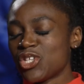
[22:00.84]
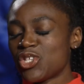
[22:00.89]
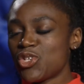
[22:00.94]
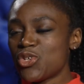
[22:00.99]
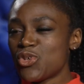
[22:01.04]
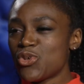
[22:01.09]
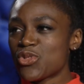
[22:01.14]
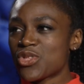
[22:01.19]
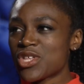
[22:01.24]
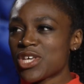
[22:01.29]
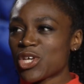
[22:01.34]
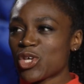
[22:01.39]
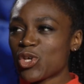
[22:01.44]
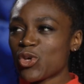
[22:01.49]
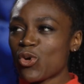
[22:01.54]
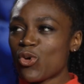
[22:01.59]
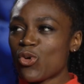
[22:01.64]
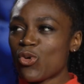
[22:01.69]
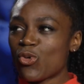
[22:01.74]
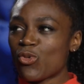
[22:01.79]
Do you think
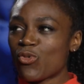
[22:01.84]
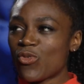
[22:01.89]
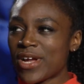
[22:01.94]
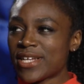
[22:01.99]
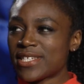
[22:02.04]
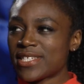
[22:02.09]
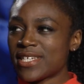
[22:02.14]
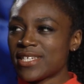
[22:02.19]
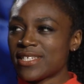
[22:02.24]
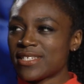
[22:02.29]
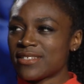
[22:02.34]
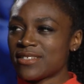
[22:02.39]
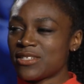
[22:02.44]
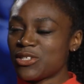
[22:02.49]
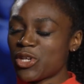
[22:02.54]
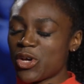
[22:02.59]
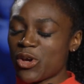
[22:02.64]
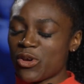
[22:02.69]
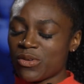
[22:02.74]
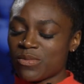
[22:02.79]
you're ready,
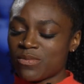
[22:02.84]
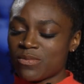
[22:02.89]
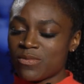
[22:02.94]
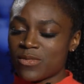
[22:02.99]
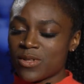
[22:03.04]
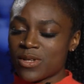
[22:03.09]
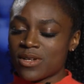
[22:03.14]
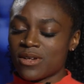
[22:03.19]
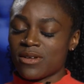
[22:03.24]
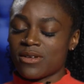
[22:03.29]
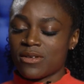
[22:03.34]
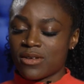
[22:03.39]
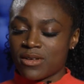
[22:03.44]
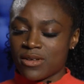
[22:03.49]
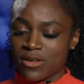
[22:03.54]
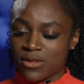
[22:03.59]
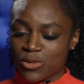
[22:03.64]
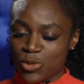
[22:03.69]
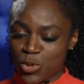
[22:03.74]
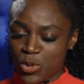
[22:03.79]
you know,
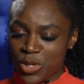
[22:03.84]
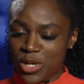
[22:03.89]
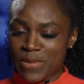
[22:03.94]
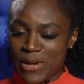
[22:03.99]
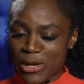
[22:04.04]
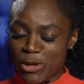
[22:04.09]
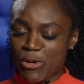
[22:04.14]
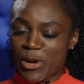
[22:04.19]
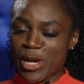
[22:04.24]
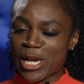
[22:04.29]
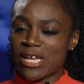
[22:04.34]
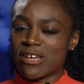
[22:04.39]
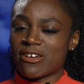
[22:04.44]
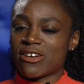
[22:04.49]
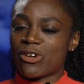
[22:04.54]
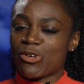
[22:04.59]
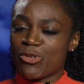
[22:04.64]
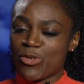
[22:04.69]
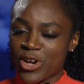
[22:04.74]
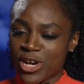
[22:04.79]
talking about your
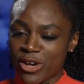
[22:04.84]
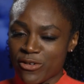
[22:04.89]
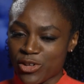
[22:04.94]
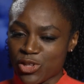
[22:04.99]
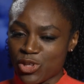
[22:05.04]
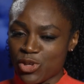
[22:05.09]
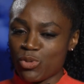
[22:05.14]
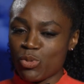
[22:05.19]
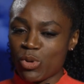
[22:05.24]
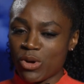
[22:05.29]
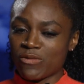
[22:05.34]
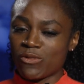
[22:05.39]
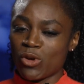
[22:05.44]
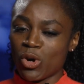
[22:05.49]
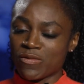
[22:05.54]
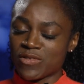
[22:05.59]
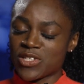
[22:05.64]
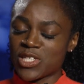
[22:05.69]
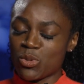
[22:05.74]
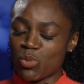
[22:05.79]
England career and you want,
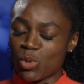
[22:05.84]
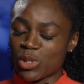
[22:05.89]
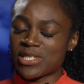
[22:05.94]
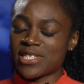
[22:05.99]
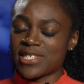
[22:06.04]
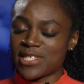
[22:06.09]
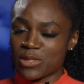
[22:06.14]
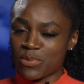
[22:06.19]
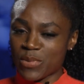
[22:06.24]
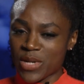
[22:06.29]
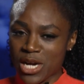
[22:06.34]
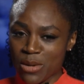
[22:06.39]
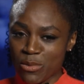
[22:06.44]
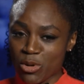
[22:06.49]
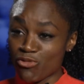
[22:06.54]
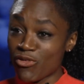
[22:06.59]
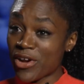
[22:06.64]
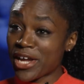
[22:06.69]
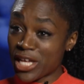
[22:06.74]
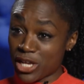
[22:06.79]
obviously wanting to become
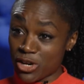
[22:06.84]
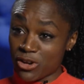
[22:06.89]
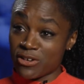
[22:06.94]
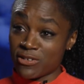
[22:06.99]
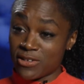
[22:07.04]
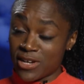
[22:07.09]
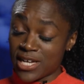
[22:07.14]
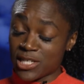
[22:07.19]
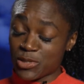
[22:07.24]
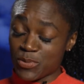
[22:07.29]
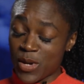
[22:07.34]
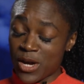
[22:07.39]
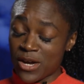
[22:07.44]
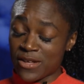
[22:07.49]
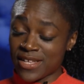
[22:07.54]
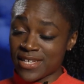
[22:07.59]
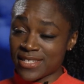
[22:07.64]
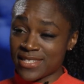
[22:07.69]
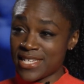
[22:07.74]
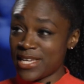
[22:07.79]
a regular as part
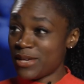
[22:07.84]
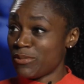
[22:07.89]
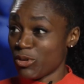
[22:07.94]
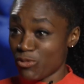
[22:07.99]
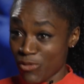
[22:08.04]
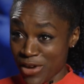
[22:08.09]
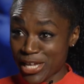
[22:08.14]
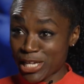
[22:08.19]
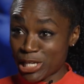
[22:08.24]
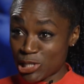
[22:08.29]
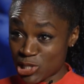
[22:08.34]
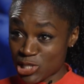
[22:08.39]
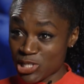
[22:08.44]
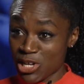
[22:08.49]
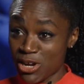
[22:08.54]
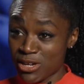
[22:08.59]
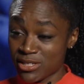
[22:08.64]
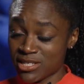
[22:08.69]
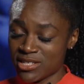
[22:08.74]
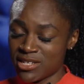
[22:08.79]
of that team, a regular
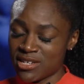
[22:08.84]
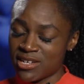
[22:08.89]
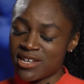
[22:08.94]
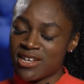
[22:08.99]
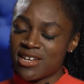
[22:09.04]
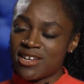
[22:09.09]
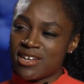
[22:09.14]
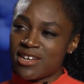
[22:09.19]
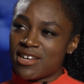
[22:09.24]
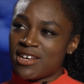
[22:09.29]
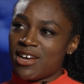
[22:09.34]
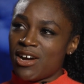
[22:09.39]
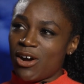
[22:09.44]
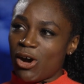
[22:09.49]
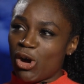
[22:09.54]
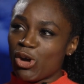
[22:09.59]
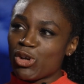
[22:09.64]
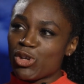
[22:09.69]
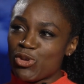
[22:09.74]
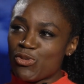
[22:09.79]
starter,
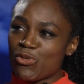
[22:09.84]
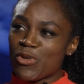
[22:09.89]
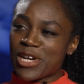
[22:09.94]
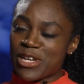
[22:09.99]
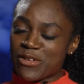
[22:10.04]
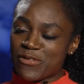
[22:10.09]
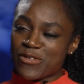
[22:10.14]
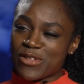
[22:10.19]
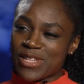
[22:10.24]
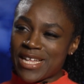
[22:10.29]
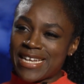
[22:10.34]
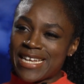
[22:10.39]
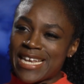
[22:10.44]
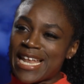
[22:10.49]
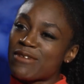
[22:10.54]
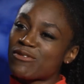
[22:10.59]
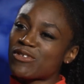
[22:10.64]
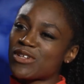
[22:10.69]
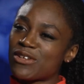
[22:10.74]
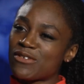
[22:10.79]
are you ready for that
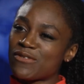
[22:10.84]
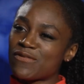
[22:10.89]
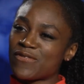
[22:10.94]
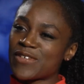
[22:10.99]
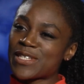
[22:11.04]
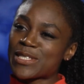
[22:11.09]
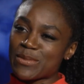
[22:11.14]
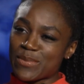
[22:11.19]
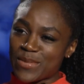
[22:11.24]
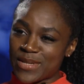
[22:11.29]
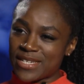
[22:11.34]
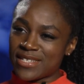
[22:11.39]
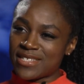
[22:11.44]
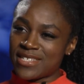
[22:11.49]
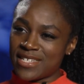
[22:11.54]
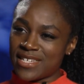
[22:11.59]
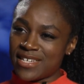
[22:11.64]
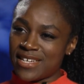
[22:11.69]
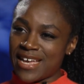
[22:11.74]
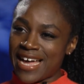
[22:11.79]
level of
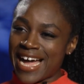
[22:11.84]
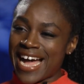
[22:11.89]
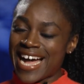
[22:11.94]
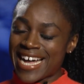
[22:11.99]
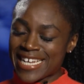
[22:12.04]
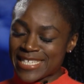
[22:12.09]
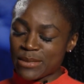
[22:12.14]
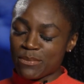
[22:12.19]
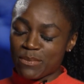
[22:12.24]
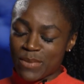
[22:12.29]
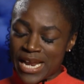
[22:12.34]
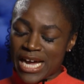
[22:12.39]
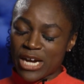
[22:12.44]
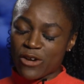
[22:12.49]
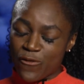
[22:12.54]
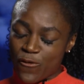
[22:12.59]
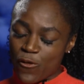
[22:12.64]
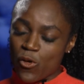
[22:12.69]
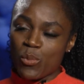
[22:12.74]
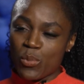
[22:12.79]
visibility as a
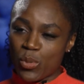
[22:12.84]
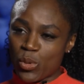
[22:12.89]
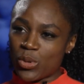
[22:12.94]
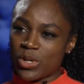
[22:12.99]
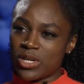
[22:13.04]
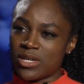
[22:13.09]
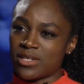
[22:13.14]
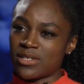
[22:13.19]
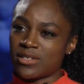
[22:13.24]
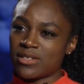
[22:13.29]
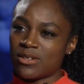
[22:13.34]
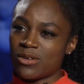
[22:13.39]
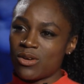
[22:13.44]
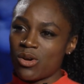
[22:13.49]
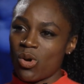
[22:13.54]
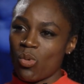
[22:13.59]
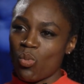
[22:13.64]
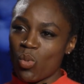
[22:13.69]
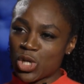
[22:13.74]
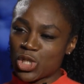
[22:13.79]
black footballer
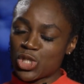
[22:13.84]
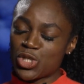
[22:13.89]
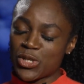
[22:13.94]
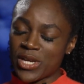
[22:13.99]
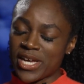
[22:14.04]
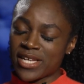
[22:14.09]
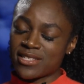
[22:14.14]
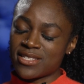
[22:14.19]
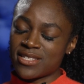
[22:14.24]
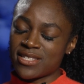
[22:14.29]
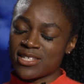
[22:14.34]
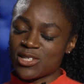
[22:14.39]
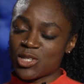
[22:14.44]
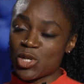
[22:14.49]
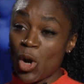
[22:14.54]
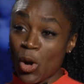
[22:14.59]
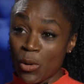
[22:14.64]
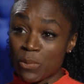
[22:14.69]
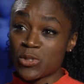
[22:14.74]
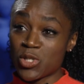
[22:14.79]
once you get to the
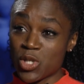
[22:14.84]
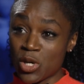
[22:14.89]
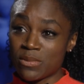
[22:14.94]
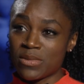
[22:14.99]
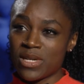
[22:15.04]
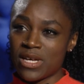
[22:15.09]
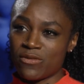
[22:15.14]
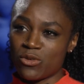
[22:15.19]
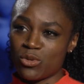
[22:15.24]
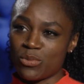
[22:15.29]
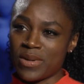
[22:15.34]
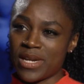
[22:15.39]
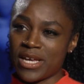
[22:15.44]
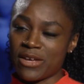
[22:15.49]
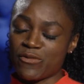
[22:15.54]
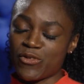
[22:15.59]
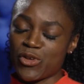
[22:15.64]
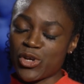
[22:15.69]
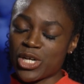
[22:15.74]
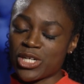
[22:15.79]
top level
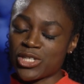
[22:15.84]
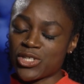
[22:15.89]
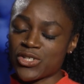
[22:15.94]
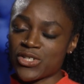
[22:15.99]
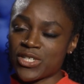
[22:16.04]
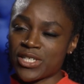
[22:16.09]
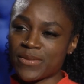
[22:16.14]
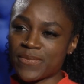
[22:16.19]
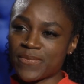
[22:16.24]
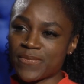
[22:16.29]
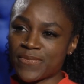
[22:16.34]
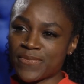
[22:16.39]
playing for your country?